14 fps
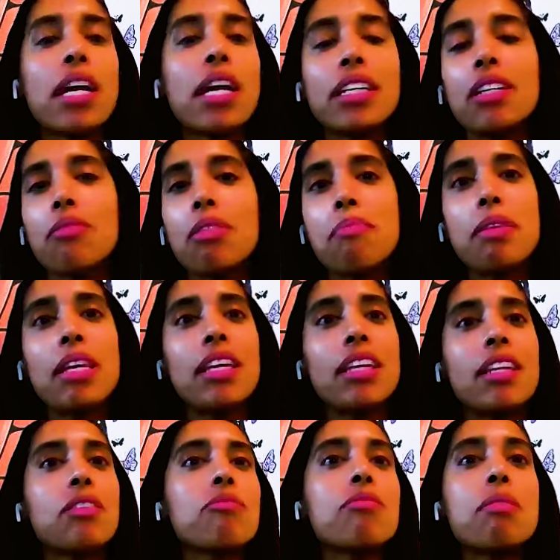pregnant
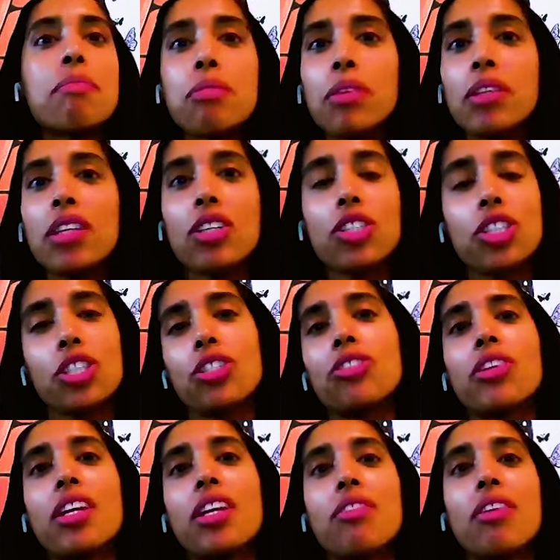women, women with their
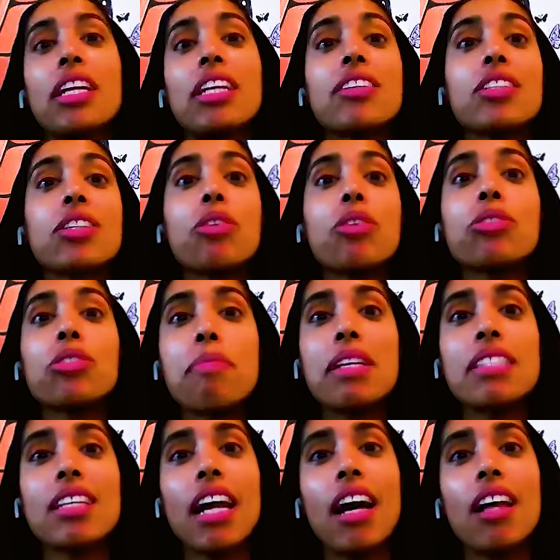children right here in Costa
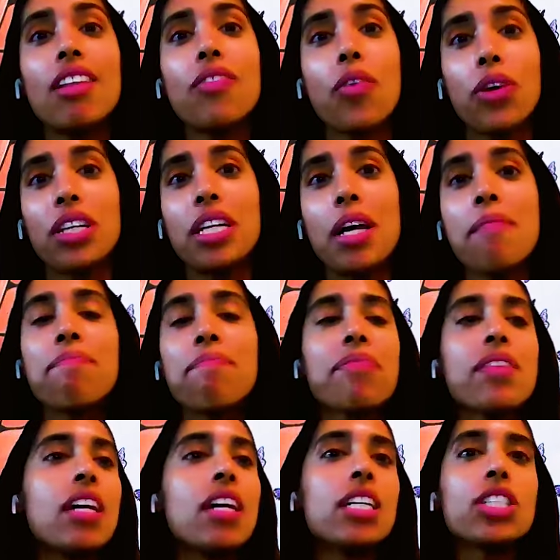Mesa, California,
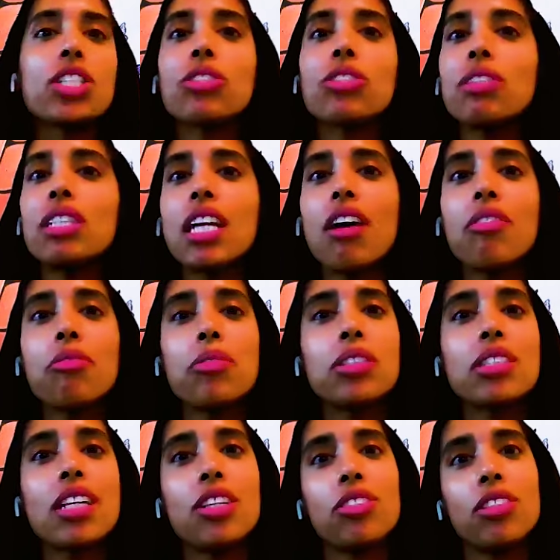just reach out and we'll
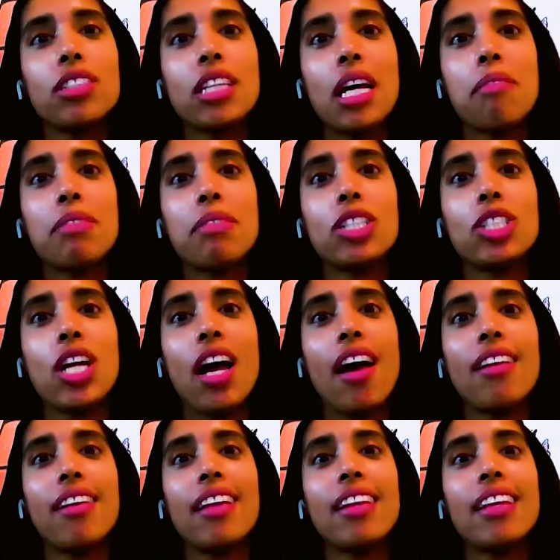schedule a time to chat.
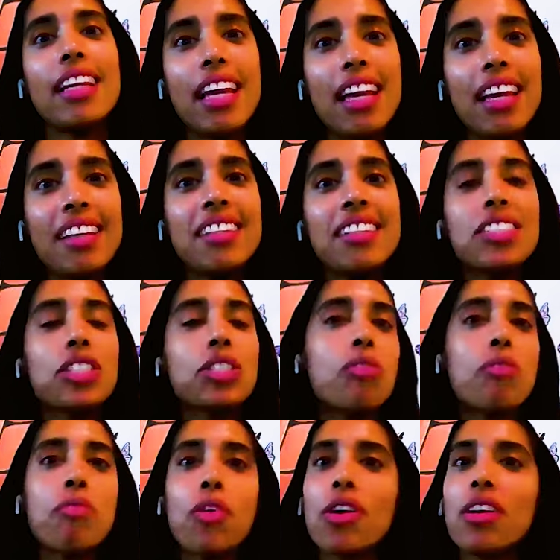And again, just
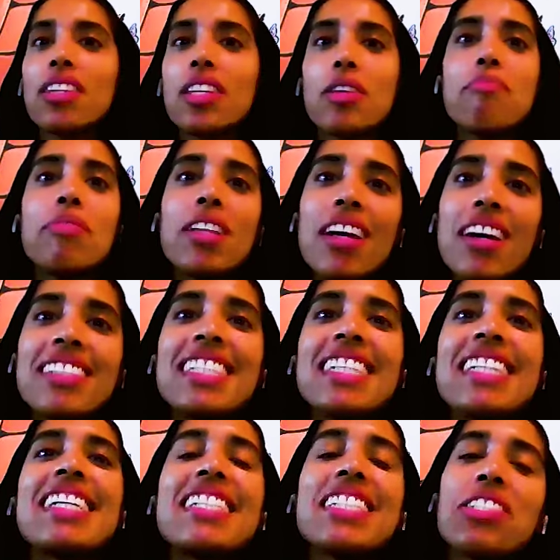one more little plug.
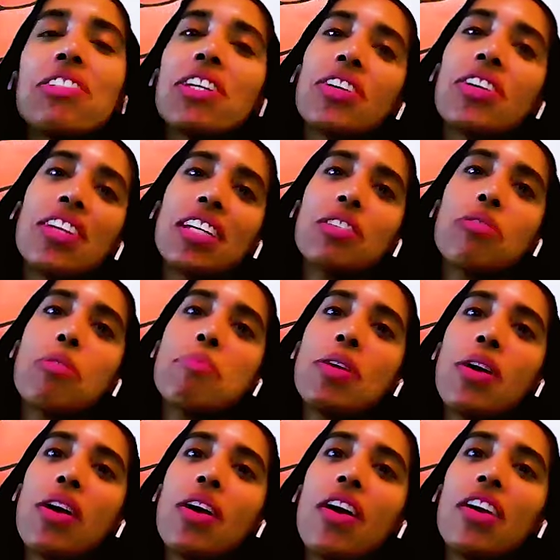Gina is doing her next
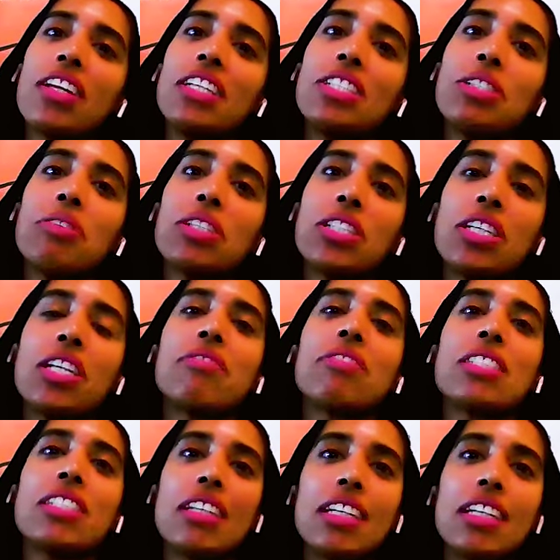webinar on intuition and
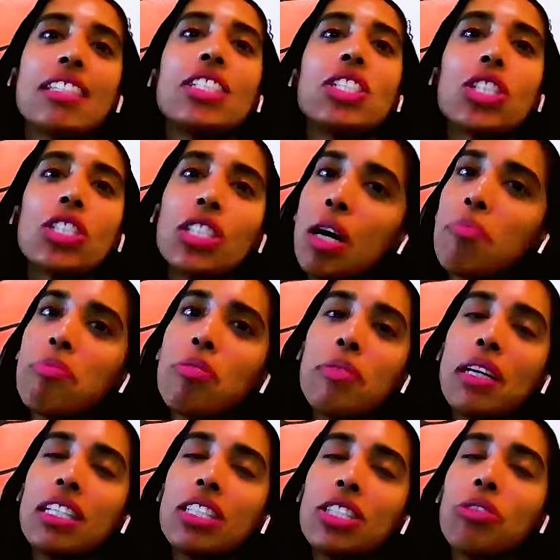resilience in just a couple of
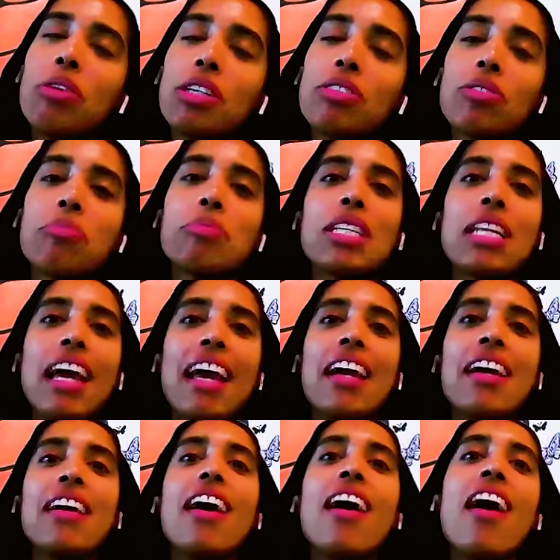weeks, 2 weeks from today